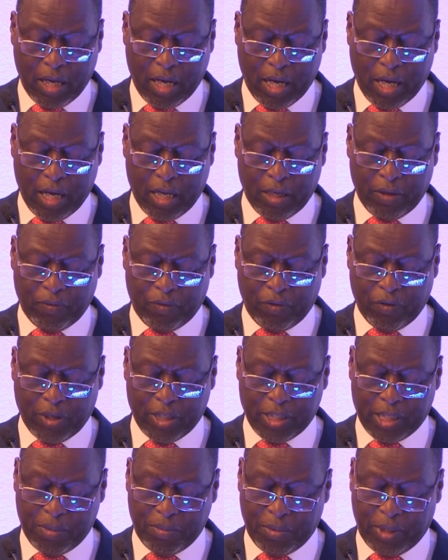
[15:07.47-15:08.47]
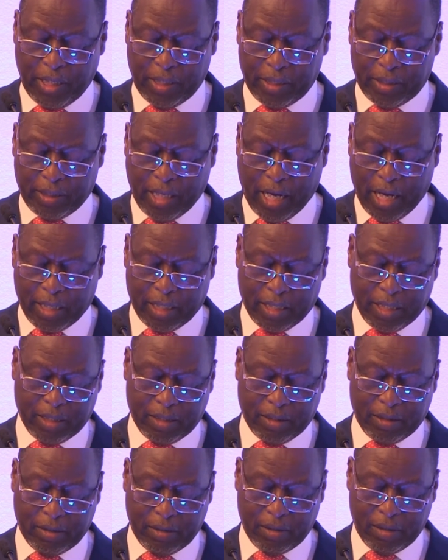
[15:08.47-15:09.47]
and for a similar
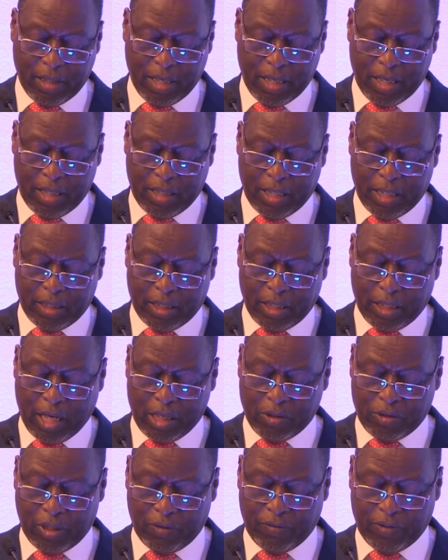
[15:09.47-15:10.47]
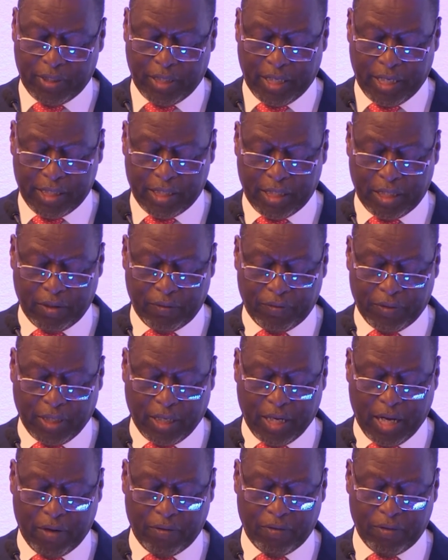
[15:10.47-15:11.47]
target, the International Federation of
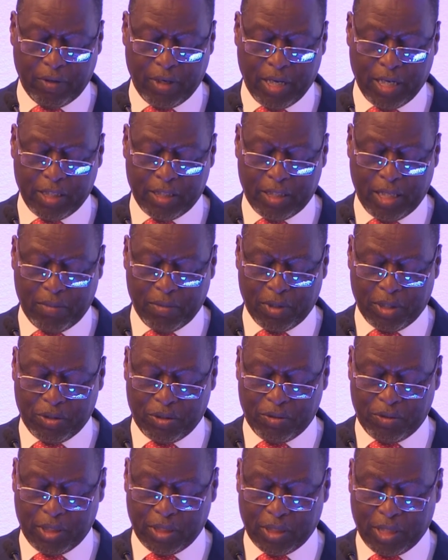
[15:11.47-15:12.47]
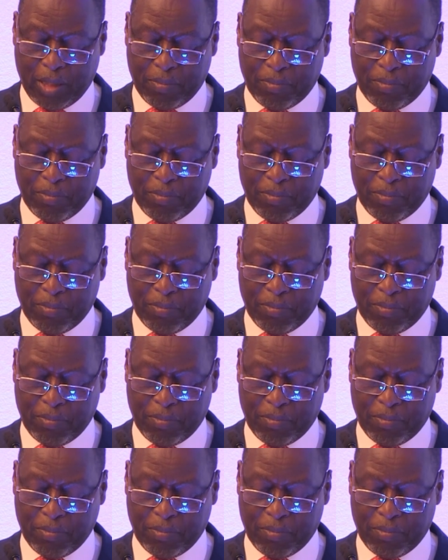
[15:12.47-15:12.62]
Takaful and Islamic Insurance